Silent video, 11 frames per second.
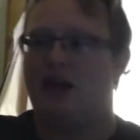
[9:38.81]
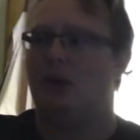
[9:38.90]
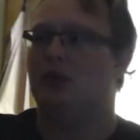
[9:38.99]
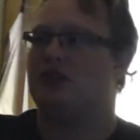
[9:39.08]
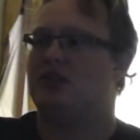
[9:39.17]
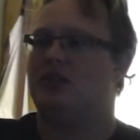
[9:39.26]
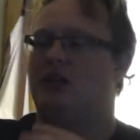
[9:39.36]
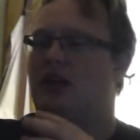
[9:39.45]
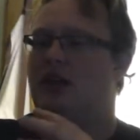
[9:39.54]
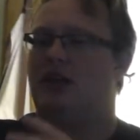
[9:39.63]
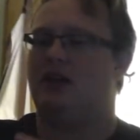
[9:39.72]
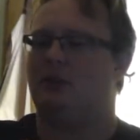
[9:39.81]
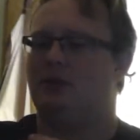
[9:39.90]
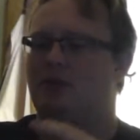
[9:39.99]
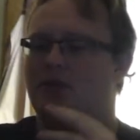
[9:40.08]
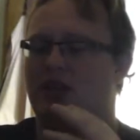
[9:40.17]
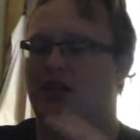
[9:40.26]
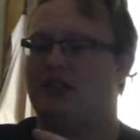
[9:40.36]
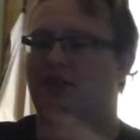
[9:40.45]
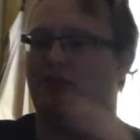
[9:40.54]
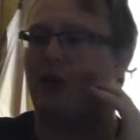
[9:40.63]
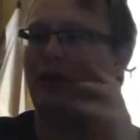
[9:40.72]
It was almost like
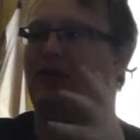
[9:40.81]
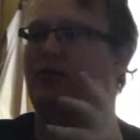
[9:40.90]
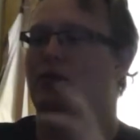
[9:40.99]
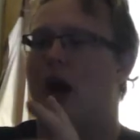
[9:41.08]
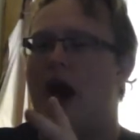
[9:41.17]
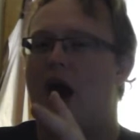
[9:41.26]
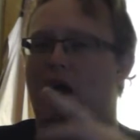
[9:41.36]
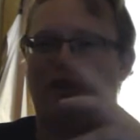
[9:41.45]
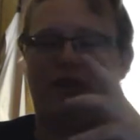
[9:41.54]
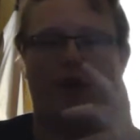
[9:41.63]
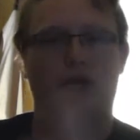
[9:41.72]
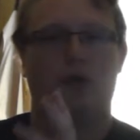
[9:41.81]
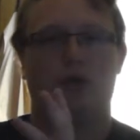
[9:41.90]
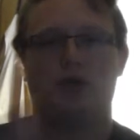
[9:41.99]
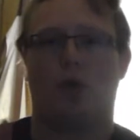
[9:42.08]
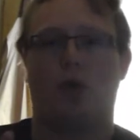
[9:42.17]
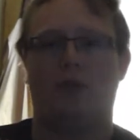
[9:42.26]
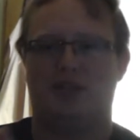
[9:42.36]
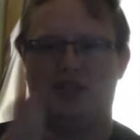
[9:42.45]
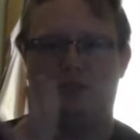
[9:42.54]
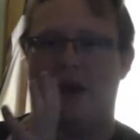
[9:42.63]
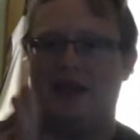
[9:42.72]
as if going through a thunderstorm in
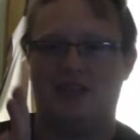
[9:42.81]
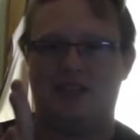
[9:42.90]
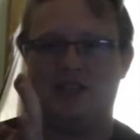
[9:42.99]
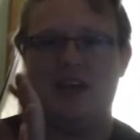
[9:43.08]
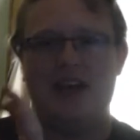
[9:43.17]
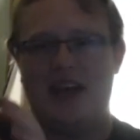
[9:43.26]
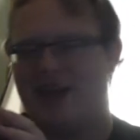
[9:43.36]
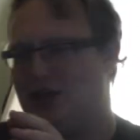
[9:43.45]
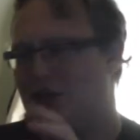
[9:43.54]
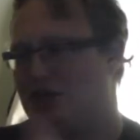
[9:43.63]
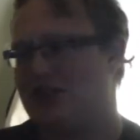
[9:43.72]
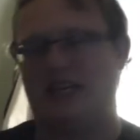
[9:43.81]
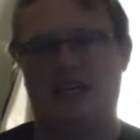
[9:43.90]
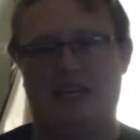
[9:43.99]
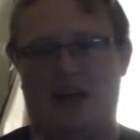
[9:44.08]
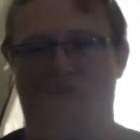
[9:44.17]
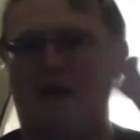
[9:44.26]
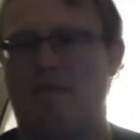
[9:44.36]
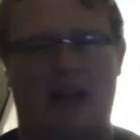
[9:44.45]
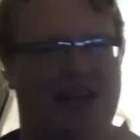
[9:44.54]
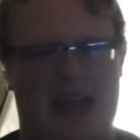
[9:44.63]
space and you see nothing